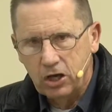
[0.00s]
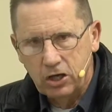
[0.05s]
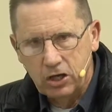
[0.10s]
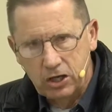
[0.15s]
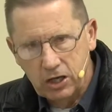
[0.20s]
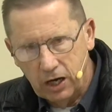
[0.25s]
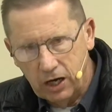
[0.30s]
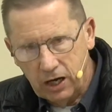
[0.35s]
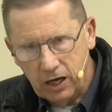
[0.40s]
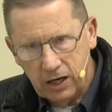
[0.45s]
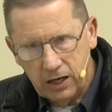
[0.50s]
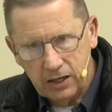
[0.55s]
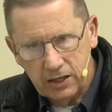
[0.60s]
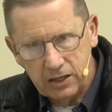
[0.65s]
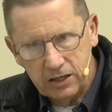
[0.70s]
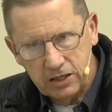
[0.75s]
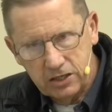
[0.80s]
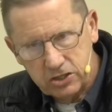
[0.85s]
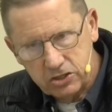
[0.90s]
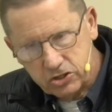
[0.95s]

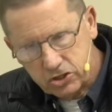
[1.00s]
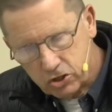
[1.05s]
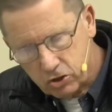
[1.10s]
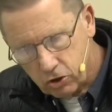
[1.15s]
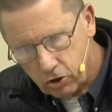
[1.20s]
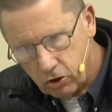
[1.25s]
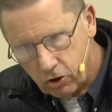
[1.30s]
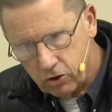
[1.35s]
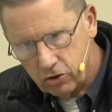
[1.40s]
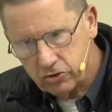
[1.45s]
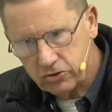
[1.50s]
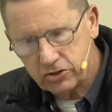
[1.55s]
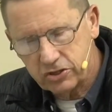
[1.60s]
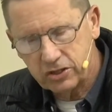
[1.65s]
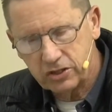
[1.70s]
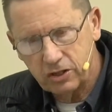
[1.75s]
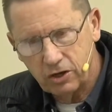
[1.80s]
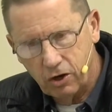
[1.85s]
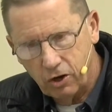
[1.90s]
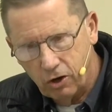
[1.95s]
God is
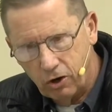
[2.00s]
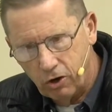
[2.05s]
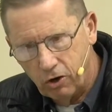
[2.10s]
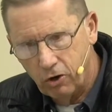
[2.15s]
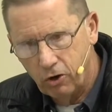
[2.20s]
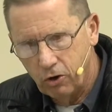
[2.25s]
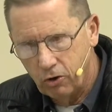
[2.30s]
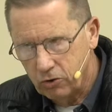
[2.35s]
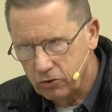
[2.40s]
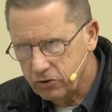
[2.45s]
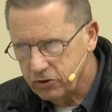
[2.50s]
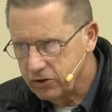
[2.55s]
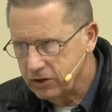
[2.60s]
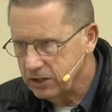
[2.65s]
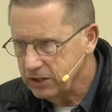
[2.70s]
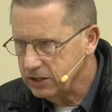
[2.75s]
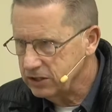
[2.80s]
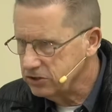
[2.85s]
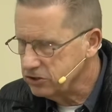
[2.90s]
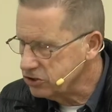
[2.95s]
causing all
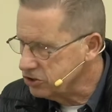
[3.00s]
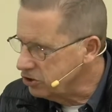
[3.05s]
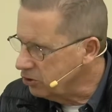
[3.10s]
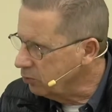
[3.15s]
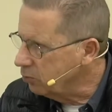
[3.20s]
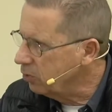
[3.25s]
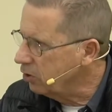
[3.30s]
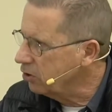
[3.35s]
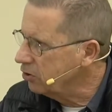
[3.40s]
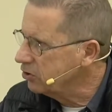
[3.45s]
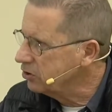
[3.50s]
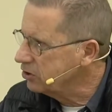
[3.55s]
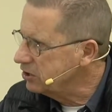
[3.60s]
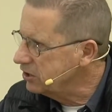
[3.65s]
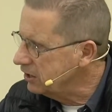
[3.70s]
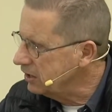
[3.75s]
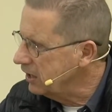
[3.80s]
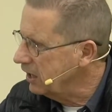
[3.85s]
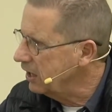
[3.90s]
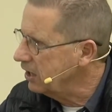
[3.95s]
things to work
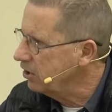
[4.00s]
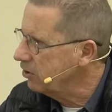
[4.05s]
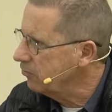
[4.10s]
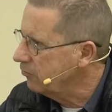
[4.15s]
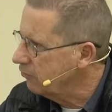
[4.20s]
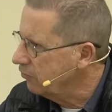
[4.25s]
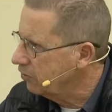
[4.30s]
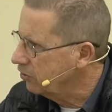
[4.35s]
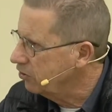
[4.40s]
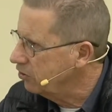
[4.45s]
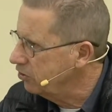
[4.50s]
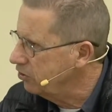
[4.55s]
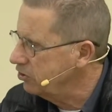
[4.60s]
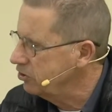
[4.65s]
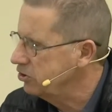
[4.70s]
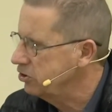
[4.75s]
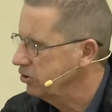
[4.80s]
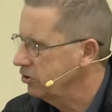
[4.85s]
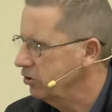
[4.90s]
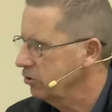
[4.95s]
together for
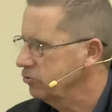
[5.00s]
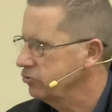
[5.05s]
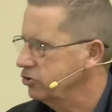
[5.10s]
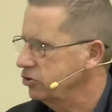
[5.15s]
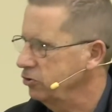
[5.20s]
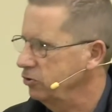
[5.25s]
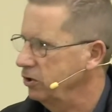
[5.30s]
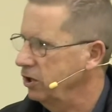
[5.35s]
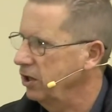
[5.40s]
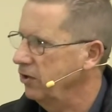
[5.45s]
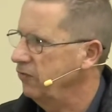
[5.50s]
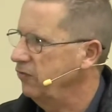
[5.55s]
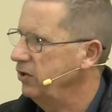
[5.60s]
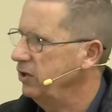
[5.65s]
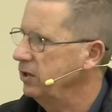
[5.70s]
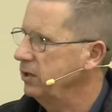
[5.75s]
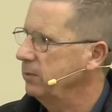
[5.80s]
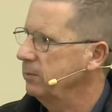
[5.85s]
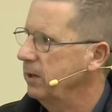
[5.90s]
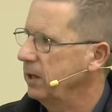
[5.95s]
good to those who love
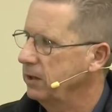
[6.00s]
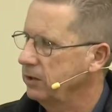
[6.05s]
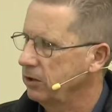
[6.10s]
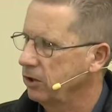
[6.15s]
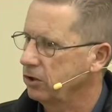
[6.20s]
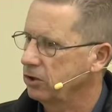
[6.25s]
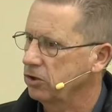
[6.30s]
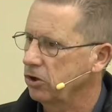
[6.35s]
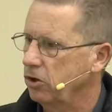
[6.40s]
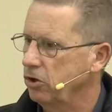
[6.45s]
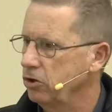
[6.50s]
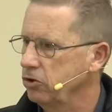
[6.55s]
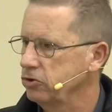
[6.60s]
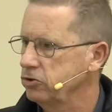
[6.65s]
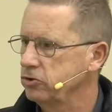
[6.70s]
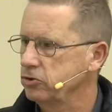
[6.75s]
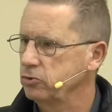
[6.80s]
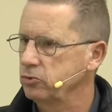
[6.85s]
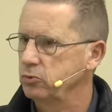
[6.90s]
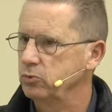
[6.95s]
Him and are
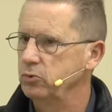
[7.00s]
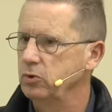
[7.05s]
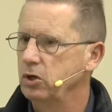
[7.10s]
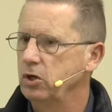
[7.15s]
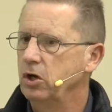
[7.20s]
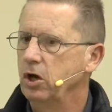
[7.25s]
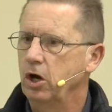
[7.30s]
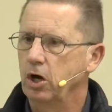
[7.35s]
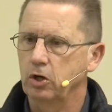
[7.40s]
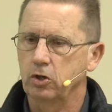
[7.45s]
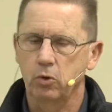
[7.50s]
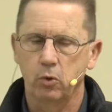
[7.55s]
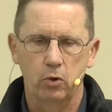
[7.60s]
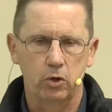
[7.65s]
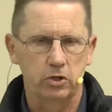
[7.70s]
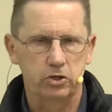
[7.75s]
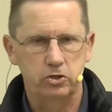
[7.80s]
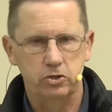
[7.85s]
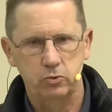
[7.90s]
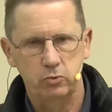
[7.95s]
called to
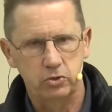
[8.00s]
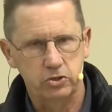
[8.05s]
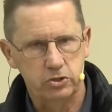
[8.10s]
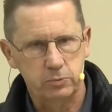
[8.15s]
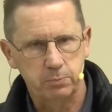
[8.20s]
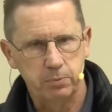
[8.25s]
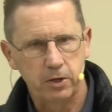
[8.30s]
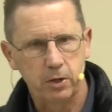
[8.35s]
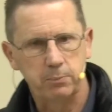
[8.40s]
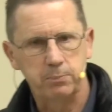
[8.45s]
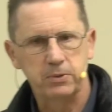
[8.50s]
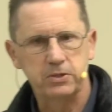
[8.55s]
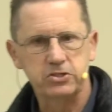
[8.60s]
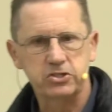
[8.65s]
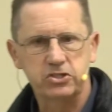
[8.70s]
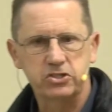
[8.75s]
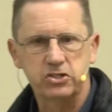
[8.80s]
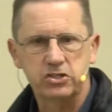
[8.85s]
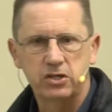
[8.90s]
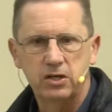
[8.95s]
according to His
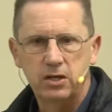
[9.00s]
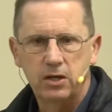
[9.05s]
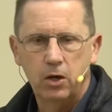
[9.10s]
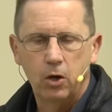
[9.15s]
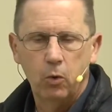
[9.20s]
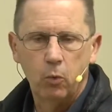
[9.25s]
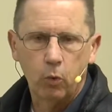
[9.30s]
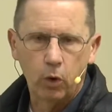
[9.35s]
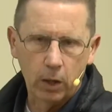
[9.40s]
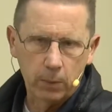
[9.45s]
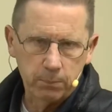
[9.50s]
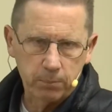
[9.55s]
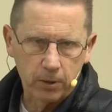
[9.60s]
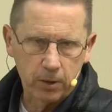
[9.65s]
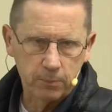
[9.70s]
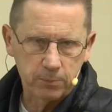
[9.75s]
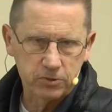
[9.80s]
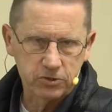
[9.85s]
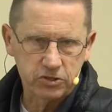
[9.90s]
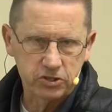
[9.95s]
purpose. What
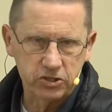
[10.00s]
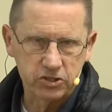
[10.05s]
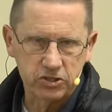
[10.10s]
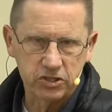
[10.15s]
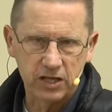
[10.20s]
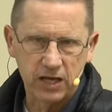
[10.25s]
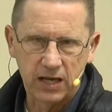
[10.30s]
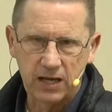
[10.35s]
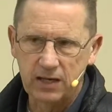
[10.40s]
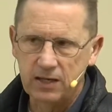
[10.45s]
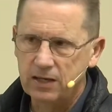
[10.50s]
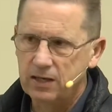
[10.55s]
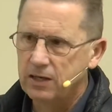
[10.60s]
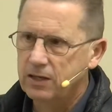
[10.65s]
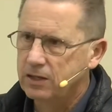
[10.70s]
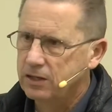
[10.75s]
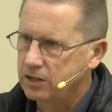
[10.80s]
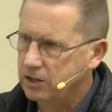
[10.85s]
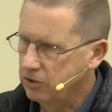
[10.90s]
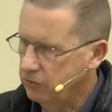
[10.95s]
purpose is that?
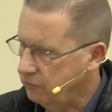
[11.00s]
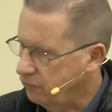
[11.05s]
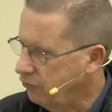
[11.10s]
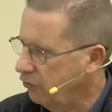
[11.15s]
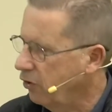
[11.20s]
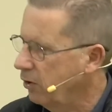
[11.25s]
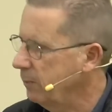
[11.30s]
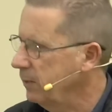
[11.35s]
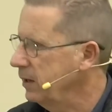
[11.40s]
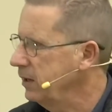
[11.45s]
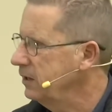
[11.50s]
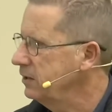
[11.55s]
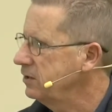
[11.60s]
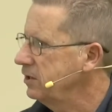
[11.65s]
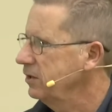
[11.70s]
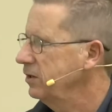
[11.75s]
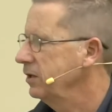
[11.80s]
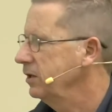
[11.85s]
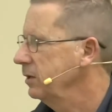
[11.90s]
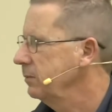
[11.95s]
Conformity
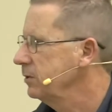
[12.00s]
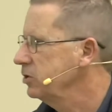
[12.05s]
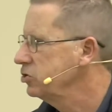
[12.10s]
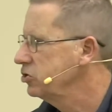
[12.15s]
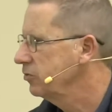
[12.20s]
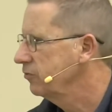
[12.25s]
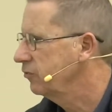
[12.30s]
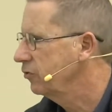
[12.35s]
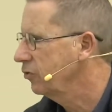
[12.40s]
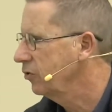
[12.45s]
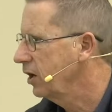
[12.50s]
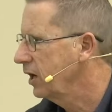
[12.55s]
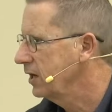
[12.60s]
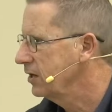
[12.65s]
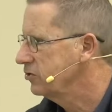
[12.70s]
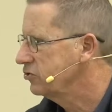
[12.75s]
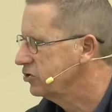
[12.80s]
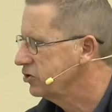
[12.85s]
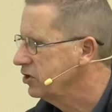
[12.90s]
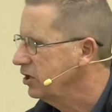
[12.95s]
to the image of
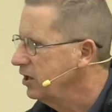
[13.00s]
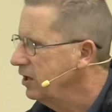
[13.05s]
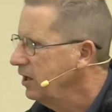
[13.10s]
Christ.